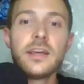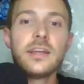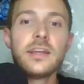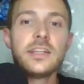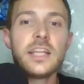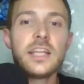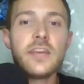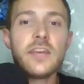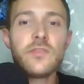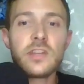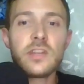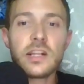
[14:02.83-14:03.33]

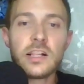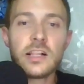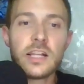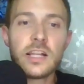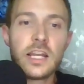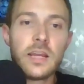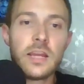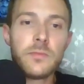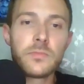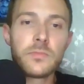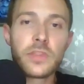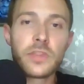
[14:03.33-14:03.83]
David
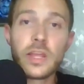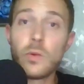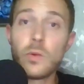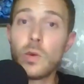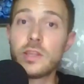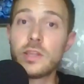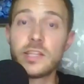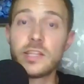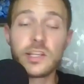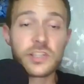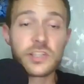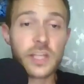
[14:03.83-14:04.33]
claimed they
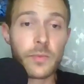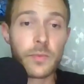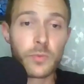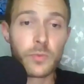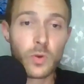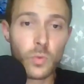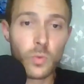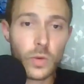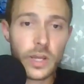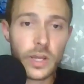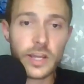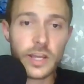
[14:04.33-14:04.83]
went their
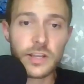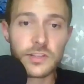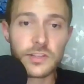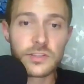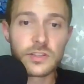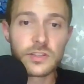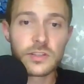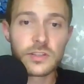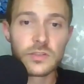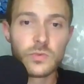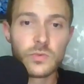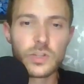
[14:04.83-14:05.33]
separate
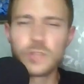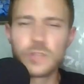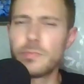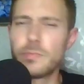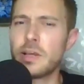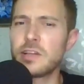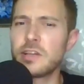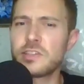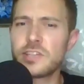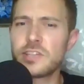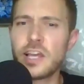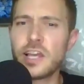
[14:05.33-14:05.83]
ways, which
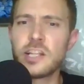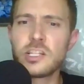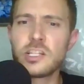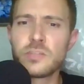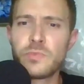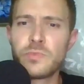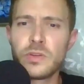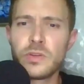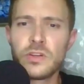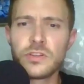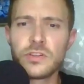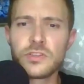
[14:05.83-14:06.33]
makes sense
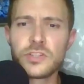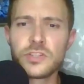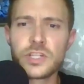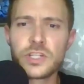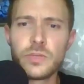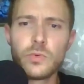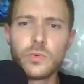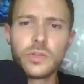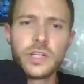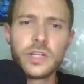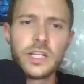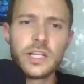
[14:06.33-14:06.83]
because she
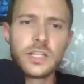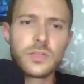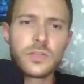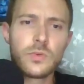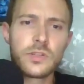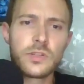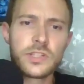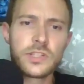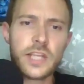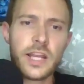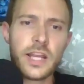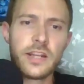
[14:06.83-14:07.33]
would need to
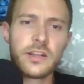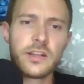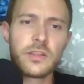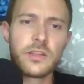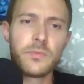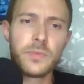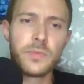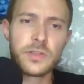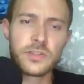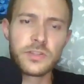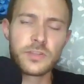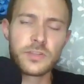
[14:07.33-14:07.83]
attend the
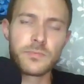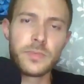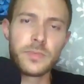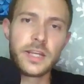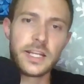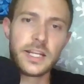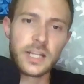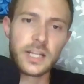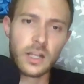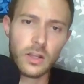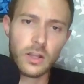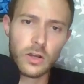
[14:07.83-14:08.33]
business
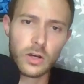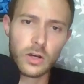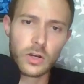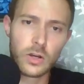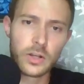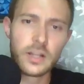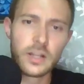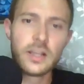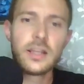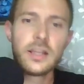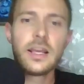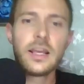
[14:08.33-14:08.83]
meeting
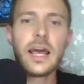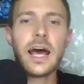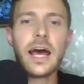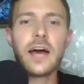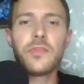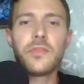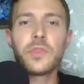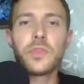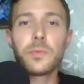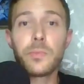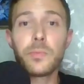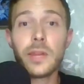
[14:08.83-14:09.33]
alone,
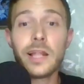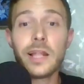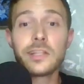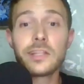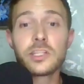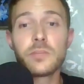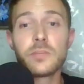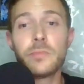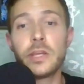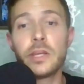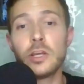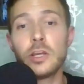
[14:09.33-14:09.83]
and they planned
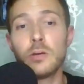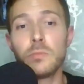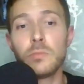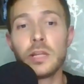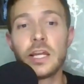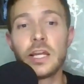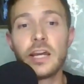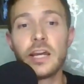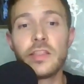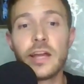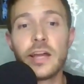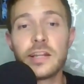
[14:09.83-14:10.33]
to meet up
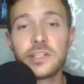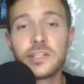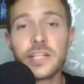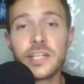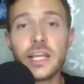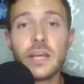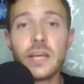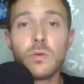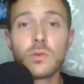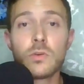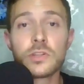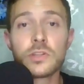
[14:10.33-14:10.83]
later that
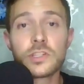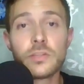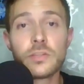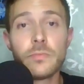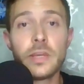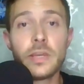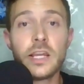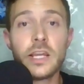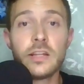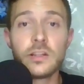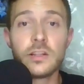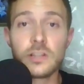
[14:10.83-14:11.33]
day once the
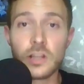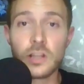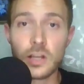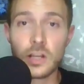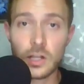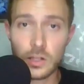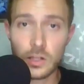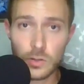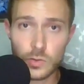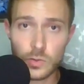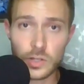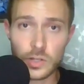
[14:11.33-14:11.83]
meeting had
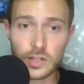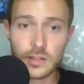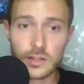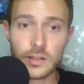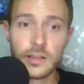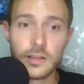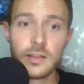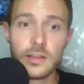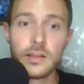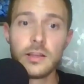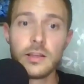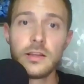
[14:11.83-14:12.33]
concluded.
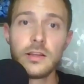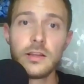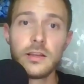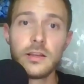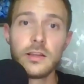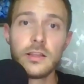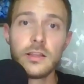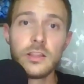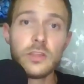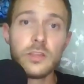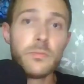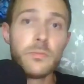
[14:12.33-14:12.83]

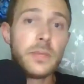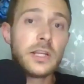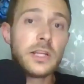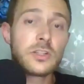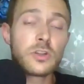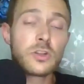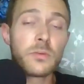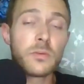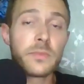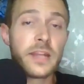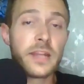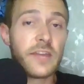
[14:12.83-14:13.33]
The
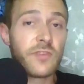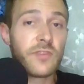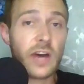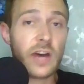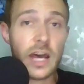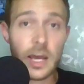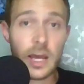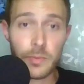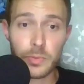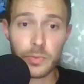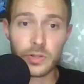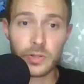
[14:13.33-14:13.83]
meetup never
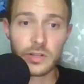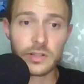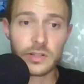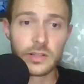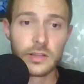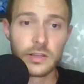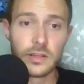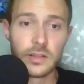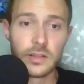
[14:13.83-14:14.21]
happened.